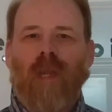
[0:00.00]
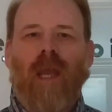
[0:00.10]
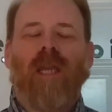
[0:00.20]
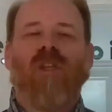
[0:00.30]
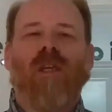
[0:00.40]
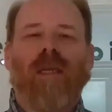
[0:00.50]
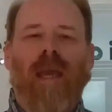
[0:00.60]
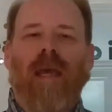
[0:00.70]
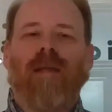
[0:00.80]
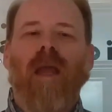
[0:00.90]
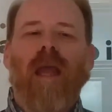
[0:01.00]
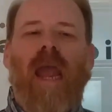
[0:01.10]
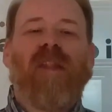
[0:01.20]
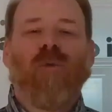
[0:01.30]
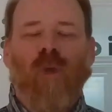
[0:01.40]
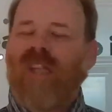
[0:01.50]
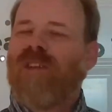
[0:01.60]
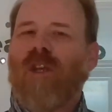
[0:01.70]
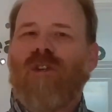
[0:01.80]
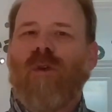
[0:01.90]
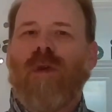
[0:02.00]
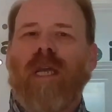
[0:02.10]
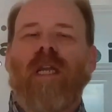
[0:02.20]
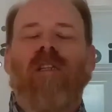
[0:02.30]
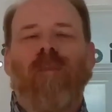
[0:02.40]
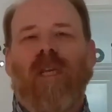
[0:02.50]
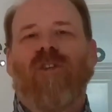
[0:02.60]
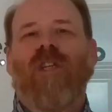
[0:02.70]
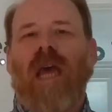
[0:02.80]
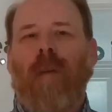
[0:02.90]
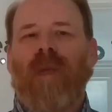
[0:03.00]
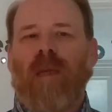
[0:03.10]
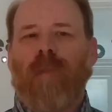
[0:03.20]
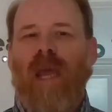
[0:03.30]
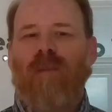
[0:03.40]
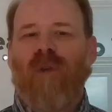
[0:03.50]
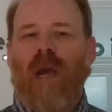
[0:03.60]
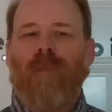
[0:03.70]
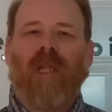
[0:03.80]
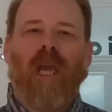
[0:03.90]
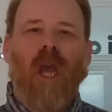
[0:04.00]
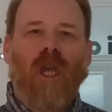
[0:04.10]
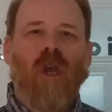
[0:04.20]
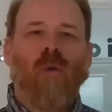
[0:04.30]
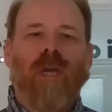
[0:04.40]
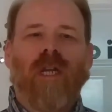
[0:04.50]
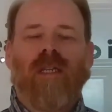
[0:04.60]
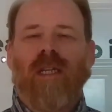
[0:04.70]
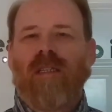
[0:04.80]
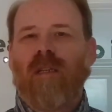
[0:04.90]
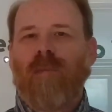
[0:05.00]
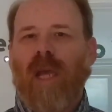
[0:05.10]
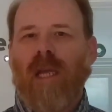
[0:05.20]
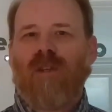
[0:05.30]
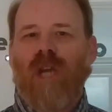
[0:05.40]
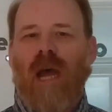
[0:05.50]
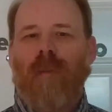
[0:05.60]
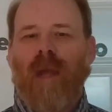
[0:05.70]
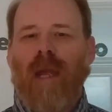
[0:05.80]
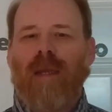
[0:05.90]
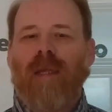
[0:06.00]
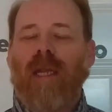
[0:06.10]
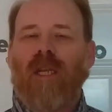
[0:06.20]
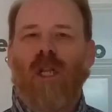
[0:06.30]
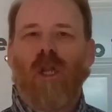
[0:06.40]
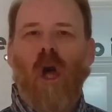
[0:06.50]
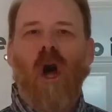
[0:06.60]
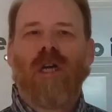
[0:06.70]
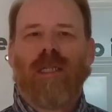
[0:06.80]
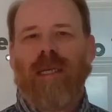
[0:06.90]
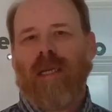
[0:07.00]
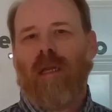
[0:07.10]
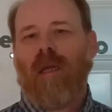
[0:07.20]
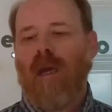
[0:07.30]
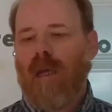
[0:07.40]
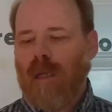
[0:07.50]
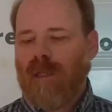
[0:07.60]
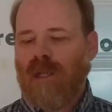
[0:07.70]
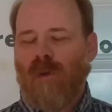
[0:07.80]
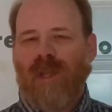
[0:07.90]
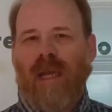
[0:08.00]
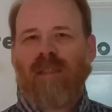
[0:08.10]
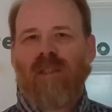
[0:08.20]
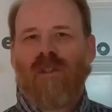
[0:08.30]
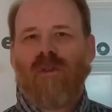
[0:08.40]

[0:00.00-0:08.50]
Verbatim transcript: Okay, you can't. And the reason you're doing it is because you're not being paid properly. Go get a decent paying job and then log legal. So that's the